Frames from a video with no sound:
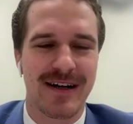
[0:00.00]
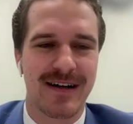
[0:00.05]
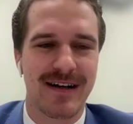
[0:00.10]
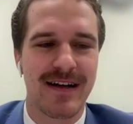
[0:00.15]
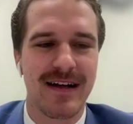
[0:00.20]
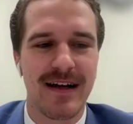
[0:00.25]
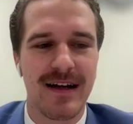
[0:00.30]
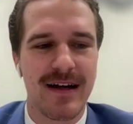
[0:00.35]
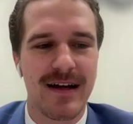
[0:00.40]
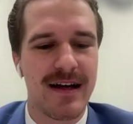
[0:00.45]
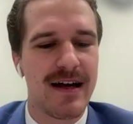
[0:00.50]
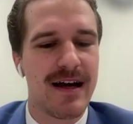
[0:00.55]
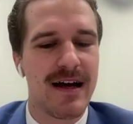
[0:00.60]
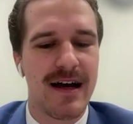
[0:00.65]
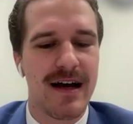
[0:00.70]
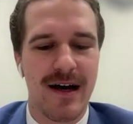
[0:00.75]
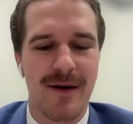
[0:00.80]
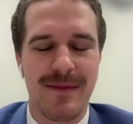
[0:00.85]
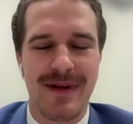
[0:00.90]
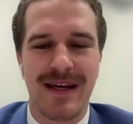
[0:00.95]
And
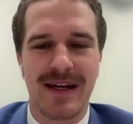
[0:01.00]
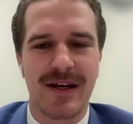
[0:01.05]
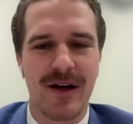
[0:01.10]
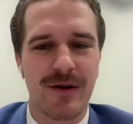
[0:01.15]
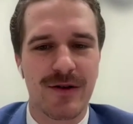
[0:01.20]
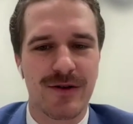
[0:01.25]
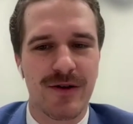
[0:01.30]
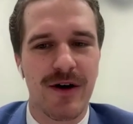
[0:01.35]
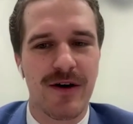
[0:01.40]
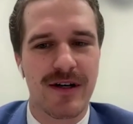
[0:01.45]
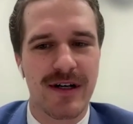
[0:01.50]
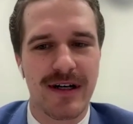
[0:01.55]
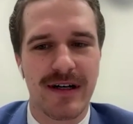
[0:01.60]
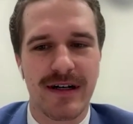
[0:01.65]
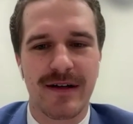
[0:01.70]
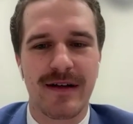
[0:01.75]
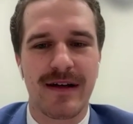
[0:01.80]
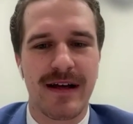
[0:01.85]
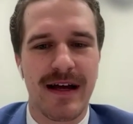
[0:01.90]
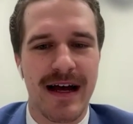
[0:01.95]
me and Coach
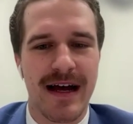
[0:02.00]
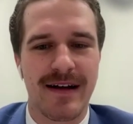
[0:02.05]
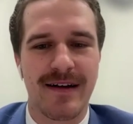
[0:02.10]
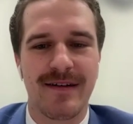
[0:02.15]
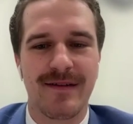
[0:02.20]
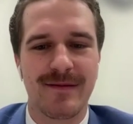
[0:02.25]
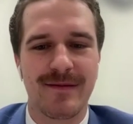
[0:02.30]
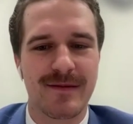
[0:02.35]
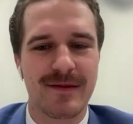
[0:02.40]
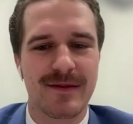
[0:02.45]
Roca had